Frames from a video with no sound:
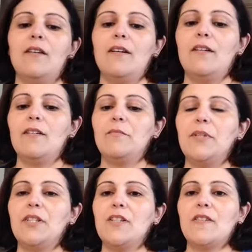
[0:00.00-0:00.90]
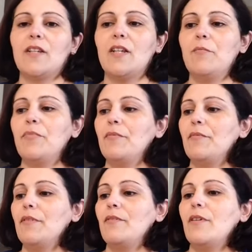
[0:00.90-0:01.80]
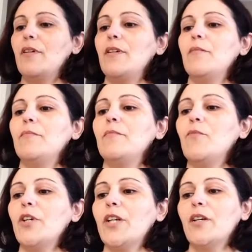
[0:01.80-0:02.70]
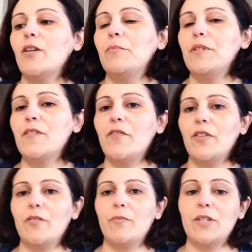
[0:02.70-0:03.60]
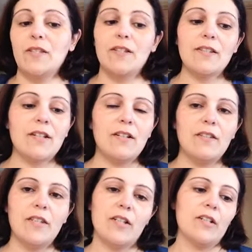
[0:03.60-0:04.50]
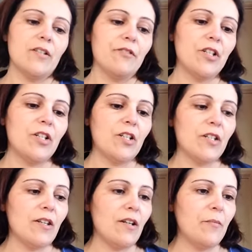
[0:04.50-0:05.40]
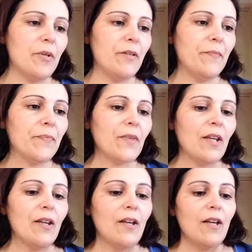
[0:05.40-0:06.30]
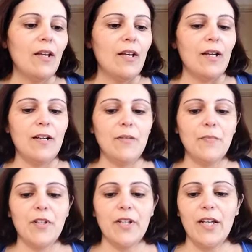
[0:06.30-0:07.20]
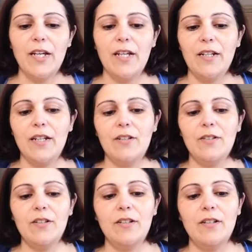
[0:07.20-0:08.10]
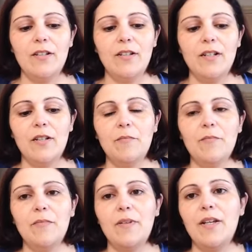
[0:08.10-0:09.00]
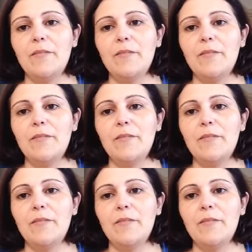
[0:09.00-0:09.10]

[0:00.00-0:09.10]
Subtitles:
and just keep working copies for the ones I start, and then I can return it to the library. Okay, now as